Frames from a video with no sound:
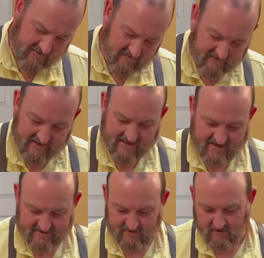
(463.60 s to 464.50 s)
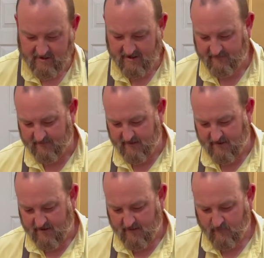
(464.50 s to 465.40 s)
fantastic. Okay,
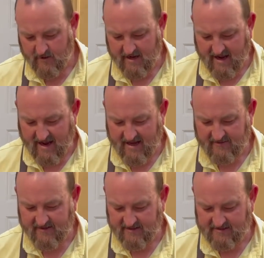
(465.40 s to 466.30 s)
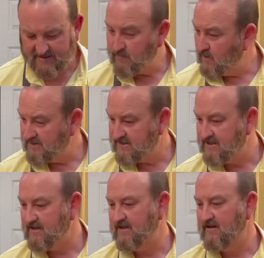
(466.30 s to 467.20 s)
we're gonna add this
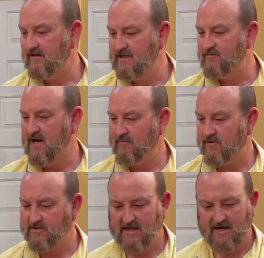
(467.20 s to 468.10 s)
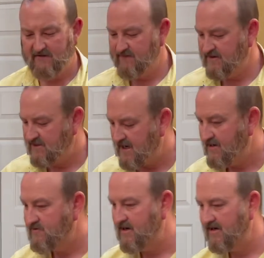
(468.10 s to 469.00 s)
once these peppers kind of finish
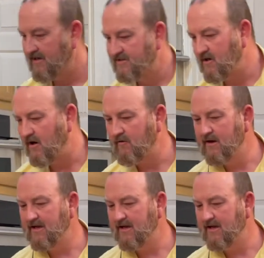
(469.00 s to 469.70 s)
hydrating. It's already